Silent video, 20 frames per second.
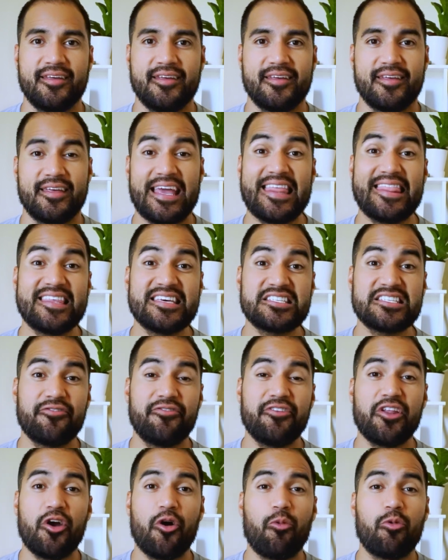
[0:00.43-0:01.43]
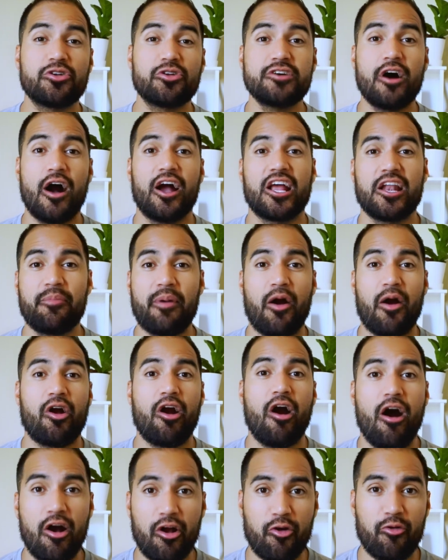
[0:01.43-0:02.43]
In this video, we're talking about
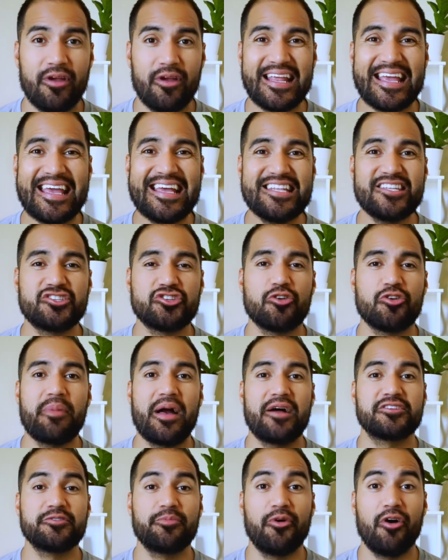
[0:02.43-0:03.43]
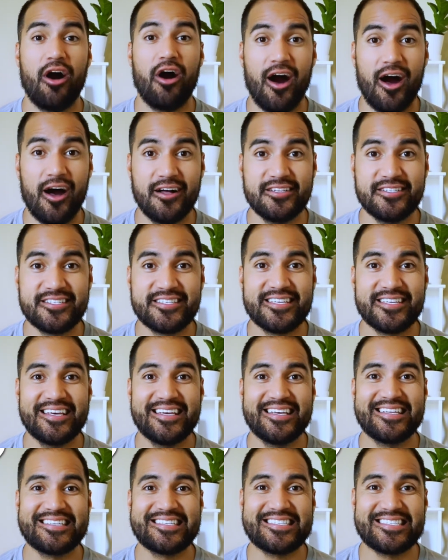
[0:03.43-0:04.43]
conquering insurmountable odds
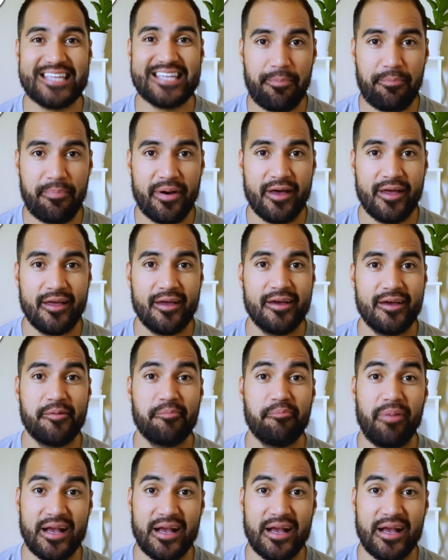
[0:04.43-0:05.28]
step by